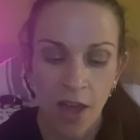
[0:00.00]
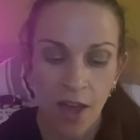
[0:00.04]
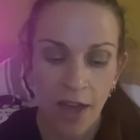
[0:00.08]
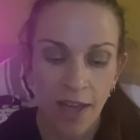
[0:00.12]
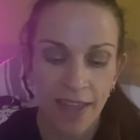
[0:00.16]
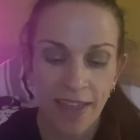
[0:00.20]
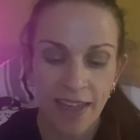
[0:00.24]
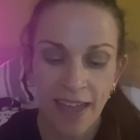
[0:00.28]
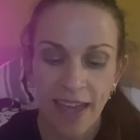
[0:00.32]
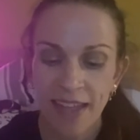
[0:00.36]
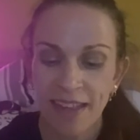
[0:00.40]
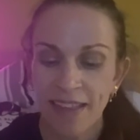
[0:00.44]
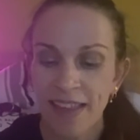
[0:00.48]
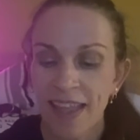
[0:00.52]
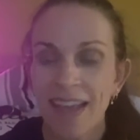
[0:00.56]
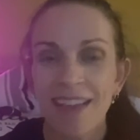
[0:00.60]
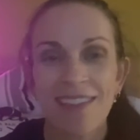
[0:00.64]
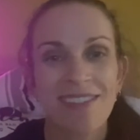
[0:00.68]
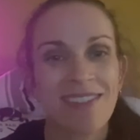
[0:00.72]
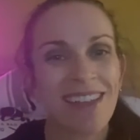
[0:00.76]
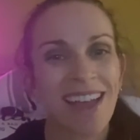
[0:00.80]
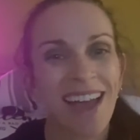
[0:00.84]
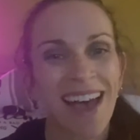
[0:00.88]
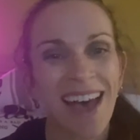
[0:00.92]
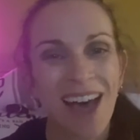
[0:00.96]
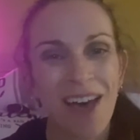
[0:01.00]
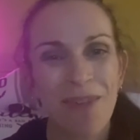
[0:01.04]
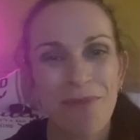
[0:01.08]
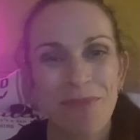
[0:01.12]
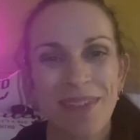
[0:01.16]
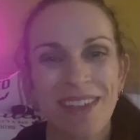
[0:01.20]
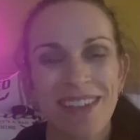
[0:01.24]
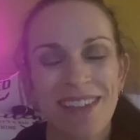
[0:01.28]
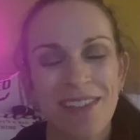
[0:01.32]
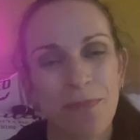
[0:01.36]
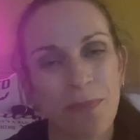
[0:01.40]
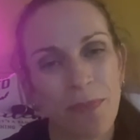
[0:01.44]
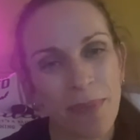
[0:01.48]
Okay, next up
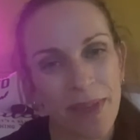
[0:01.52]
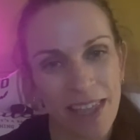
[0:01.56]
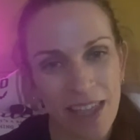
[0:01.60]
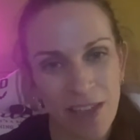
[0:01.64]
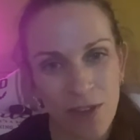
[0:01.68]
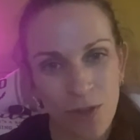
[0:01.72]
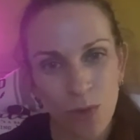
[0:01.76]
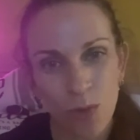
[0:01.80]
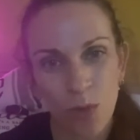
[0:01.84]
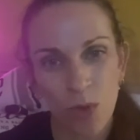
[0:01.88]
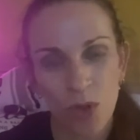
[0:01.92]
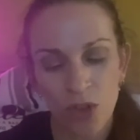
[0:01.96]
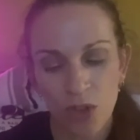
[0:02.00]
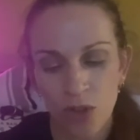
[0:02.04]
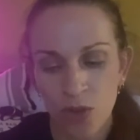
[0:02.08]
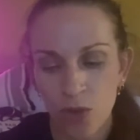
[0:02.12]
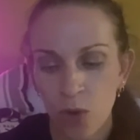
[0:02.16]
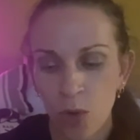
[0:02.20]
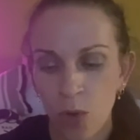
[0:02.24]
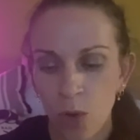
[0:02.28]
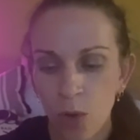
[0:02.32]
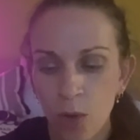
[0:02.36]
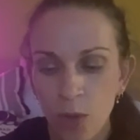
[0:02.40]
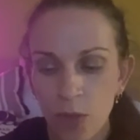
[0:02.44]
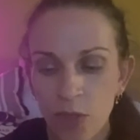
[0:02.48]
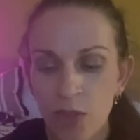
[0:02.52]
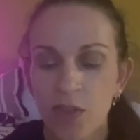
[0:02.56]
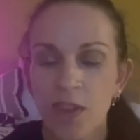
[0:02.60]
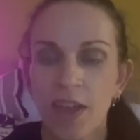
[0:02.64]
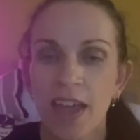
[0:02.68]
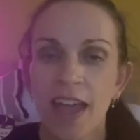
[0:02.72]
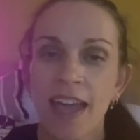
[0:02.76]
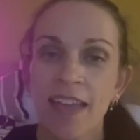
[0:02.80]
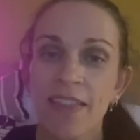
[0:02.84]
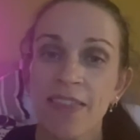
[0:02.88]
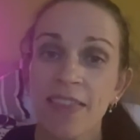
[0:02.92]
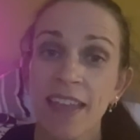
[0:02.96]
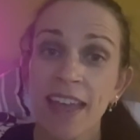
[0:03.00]
is Beagle North
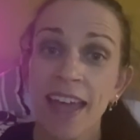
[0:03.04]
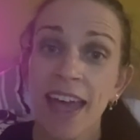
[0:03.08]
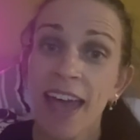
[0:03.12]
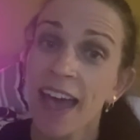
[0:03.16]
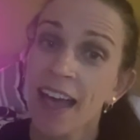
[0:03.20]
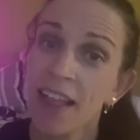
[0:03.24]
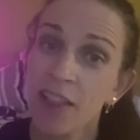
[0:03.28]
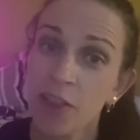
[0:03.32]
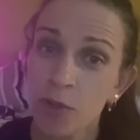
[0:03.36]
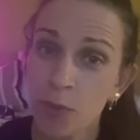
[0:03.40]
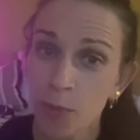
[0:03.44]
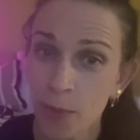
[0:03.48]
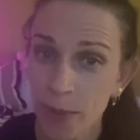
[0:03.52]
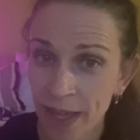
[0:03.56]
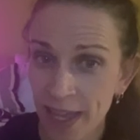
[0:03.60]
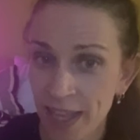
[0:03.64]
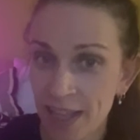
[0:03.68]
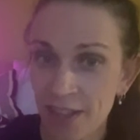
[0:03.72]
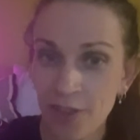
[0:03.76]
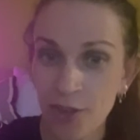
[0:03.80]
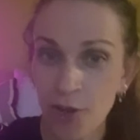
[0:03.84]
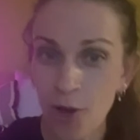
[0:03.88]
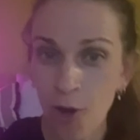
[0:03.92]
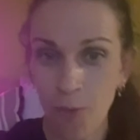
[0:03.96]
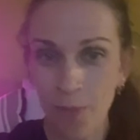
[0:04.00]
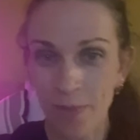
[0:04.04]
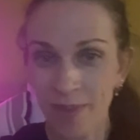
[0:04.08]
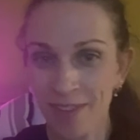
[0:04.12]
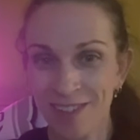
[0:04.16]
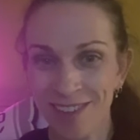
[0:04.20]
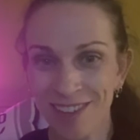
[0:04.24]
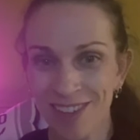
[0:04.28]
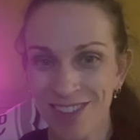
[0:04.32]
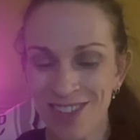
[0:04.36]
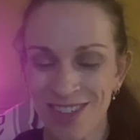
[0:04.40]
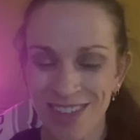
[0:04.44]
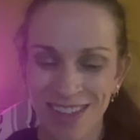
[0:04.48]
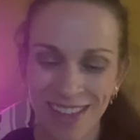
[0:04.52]
and their Halloween
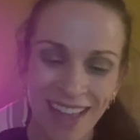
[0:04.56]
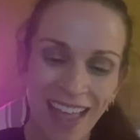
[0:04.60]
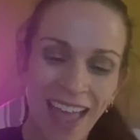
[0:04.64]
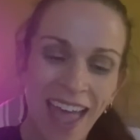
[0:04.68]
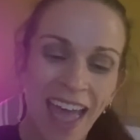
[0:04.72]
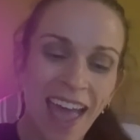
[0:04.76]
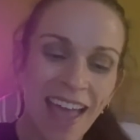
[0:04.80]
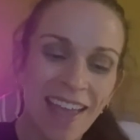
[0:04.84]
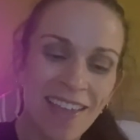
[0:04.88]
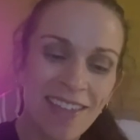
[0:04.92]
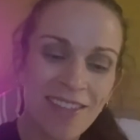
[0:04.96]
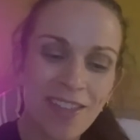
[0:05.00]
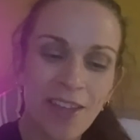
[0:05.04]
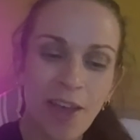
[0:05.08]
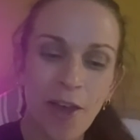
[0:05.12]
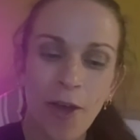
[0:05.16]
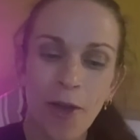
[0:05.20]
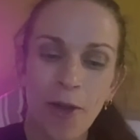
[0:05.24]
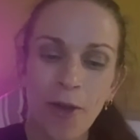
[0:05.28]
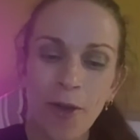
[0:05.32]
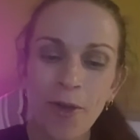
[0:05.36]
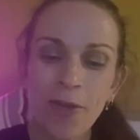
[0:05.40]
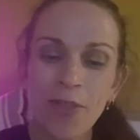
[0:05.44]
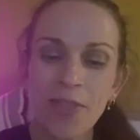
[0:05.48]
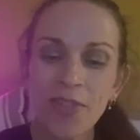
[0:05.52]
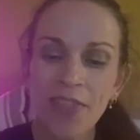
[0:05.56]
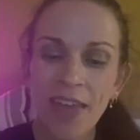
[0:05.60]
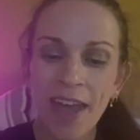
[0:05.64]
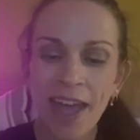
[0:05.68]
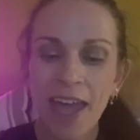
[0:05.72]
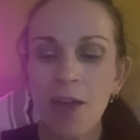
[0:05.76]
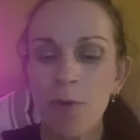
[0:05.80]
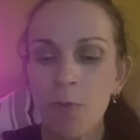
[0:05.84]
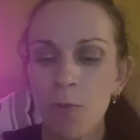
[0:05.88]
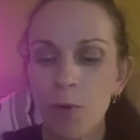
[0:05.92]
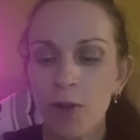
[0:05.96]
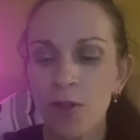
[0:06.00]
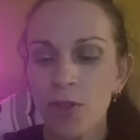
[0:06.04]
competition. So
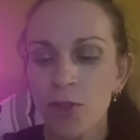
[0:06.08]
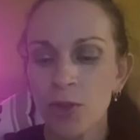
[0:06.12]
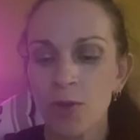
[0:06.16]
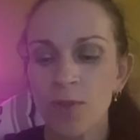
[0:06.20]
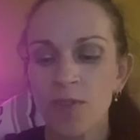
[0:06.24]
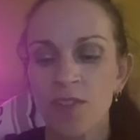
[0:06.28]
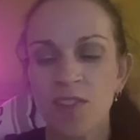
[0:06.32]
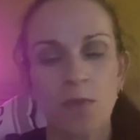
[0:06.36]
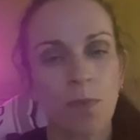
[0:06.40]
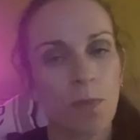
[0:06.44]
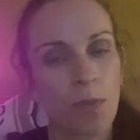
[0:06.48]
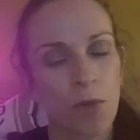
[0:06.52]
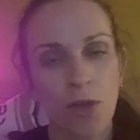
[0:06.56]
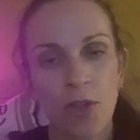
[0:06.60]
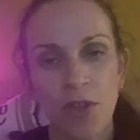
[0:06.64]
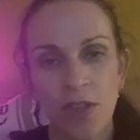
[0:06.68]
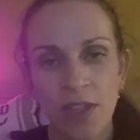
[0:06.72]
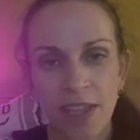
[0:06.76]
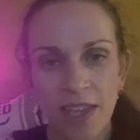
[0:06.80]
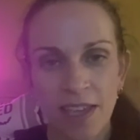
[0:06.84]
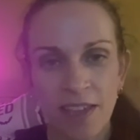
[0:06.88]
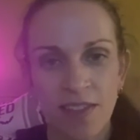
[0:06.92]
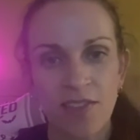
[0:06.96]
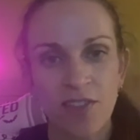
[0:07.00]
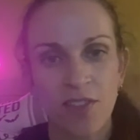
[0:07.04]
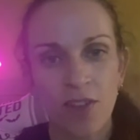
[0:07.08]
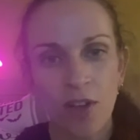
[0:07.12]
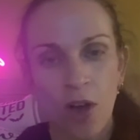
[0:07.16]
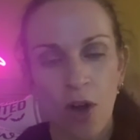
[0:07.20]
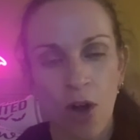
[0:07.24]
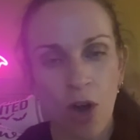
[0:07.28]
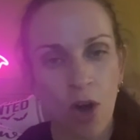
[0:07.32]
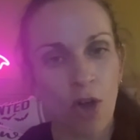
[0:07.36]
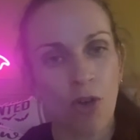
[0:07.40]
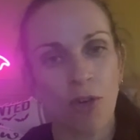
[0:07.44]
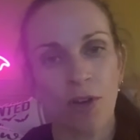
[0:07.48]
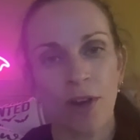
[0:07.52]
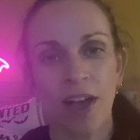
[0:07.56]
they want your spookiest
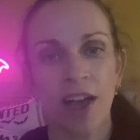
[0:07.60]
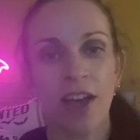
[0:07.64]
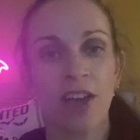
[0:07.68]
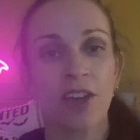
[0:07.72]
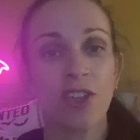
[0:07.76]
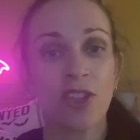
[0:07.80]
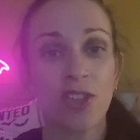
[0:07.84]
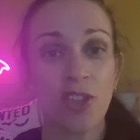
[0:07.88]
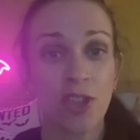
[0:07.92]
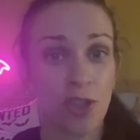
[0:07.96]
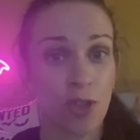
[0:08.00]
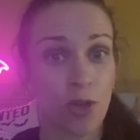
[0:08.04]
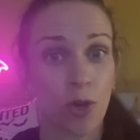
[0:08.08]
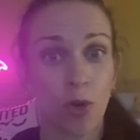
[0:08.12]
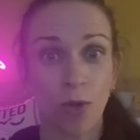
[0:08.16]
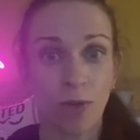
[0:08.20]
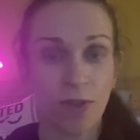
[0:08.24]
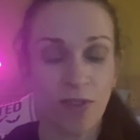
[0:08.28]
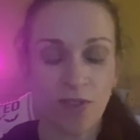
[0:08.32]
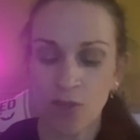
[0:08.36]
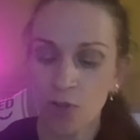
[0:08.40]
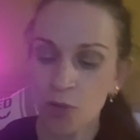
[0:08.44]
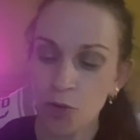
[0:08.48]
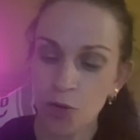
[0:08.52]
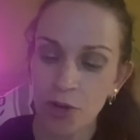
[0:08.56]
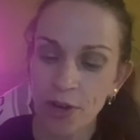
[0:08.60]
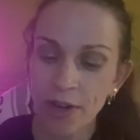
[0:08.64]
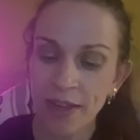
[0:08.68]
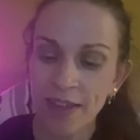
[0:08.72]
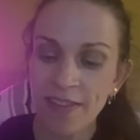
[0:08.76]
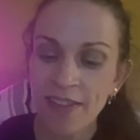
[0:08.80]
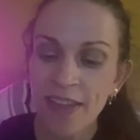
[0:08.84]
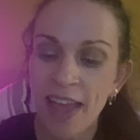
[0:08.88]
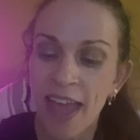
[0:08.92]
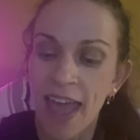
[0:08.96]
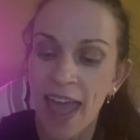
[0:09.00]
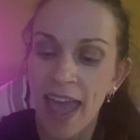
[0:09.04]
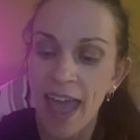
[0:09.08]
horror short
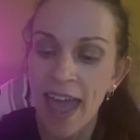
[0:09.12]
stories.